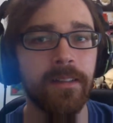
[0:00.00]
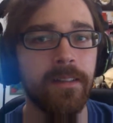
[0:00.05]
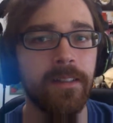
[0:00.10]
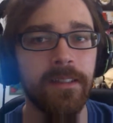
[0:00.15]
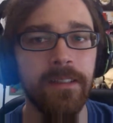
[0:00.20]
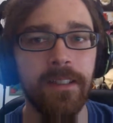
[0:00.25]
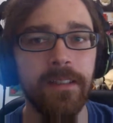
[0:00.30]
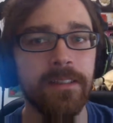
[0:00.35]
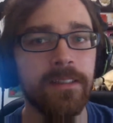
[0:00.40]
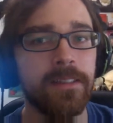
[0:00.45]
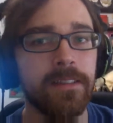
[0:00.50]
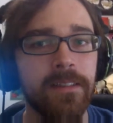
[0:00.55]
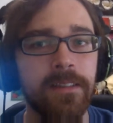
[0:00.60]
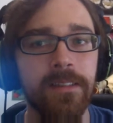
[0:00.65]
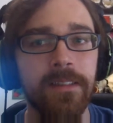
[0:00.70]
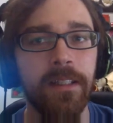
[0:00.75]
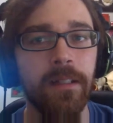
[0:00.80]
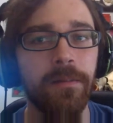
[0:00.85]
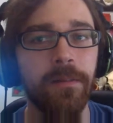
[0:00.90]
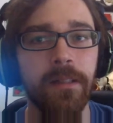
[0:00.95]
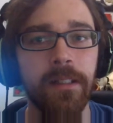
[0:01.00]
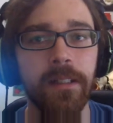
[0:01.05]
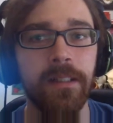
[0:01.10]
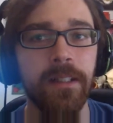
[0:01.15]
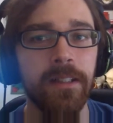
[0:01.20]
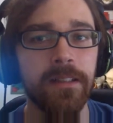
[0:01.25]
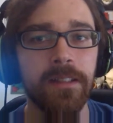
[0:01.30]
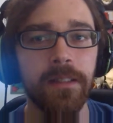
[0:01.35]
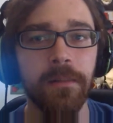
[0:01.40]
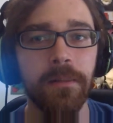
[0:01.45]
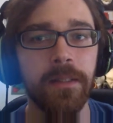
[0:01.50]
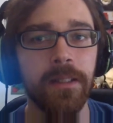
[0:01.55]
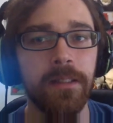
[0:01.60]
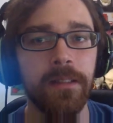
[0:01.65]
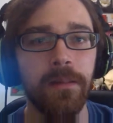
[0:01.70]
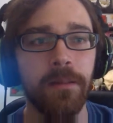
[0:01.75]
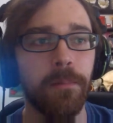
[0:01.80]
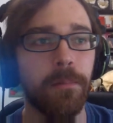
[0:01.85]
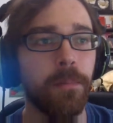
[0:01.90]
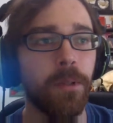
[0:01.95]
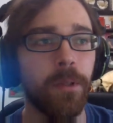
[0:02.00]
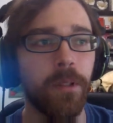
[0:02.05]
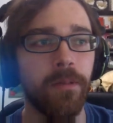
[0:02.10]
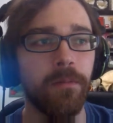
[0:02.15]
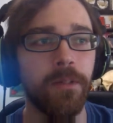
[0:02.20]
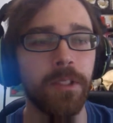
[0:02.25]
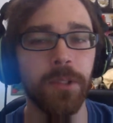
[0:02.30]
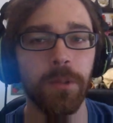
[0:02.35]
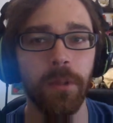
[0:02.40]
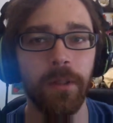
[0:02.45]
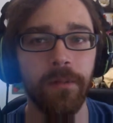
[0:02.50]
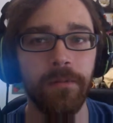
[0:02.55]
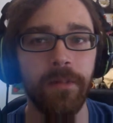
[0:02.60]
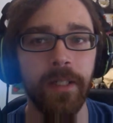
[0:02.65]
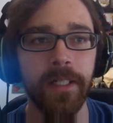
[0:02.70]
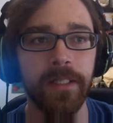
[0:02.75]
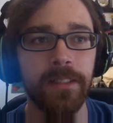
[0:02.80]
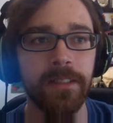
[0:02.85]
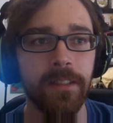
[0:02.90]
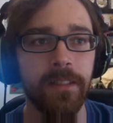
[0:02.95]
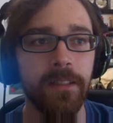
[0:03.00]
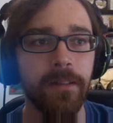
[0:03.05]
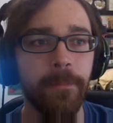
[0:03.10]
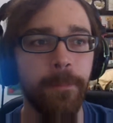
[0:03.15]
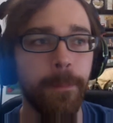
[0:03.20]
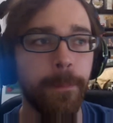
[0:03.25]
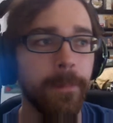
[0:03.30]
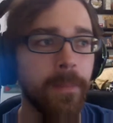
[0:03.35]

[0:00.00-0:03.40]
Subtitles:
It's definitely not something to put visual effects in.